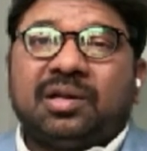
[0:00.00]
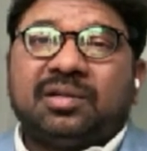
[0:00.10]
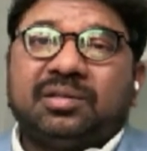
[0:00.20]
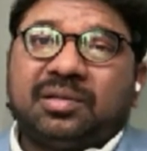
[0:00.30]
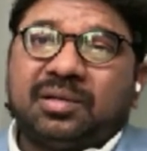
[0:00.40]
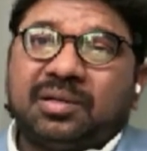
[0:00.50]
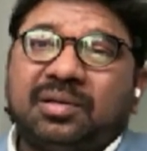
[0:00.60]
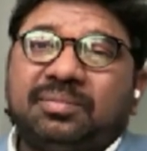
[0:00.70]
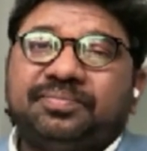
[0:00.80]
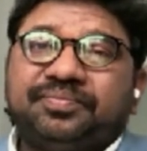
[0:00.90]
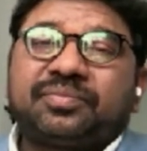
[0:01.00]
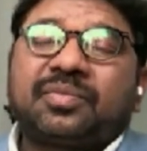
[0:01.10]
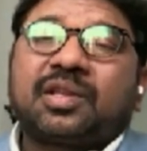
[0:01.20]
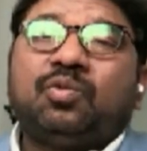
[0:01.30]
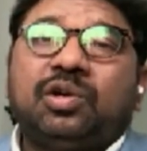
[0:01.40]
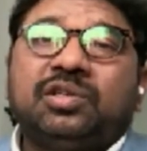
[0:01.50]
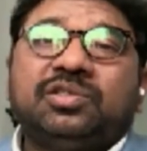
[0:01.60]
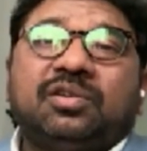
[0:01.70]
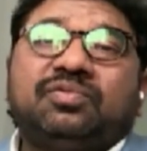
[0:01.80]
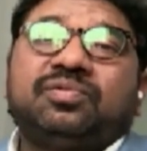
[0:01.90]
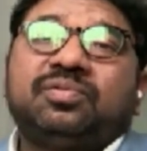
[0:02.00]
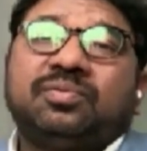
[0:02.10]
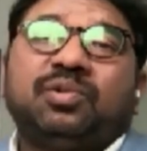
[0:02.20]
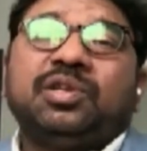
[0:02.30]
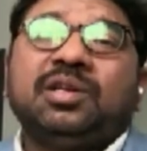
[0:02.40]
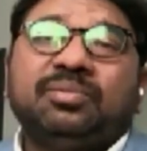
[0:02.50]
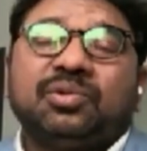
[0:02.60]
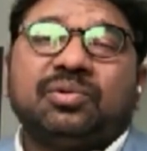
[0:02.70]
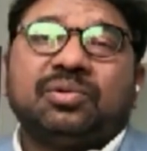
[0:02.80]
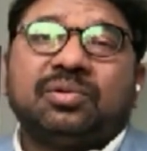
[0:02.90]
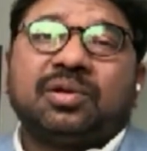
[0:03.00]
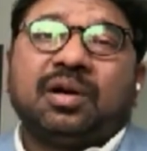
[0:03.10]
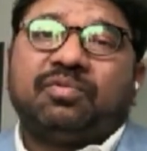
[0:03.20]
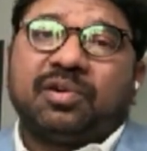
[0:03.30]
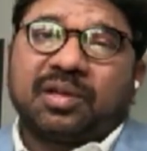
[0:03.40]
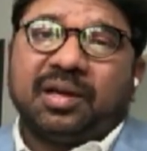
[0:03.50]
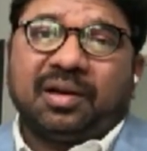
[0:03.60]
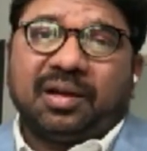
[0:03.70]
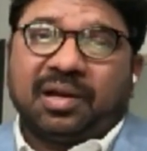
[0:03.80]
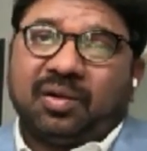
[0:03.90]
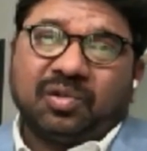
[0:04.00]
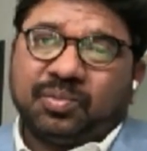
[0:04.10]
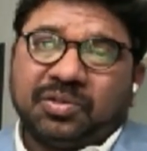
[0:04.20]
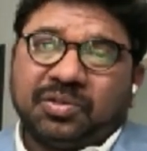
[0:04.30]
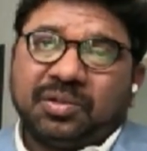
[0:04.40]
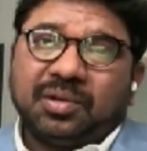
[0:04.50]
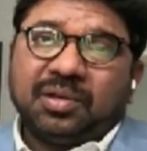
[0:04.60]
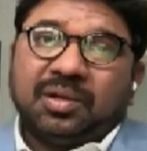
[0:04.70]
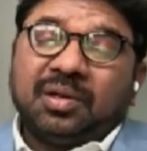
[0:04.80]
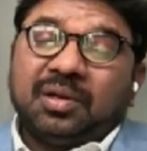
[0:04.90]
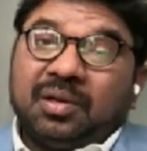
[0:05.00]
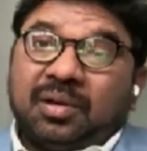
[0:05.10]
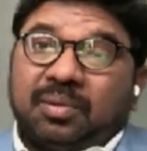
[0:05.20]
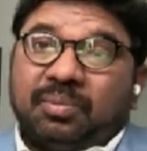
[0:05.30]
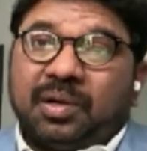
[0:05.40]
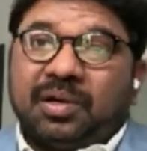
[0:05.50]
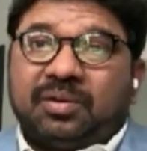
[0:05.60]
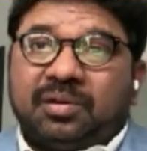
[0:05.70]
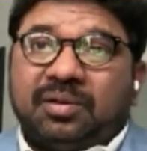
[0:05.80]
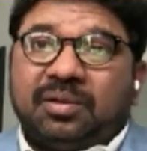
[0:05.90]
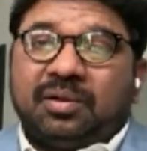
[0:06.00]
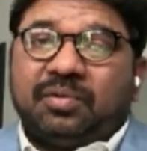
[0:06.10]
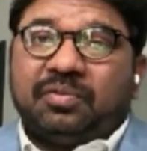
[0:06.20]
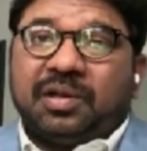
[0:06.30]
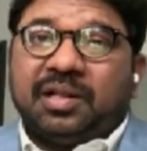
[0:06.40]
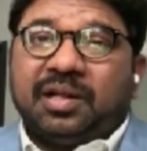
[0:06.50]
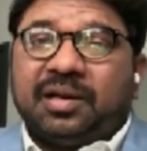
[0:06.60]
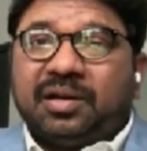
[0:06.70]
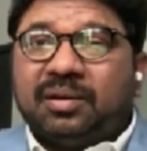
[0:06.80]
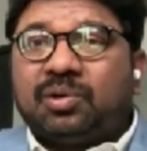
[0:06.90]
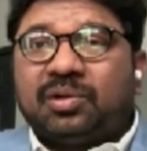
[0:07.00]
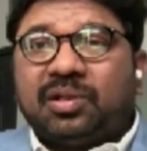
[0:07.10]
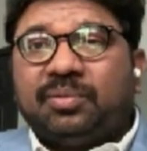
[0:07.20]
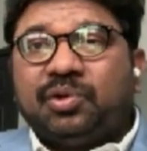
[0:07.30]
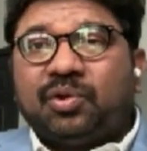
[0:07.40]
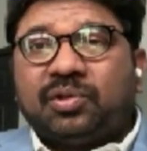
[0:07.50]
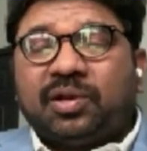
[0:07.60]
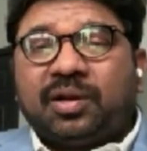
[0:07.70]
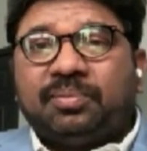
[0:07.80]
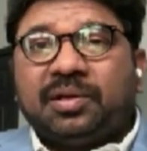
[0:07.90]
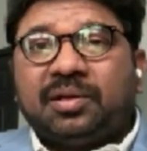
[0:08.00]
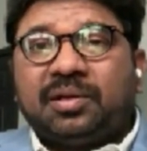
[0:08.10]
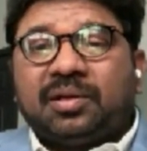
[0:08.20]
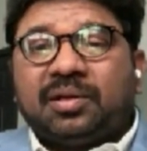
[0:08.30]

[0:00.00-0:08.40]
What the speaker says: at the verge of putting him to comfort care, like hospice. But when they heard about the immunotherapy,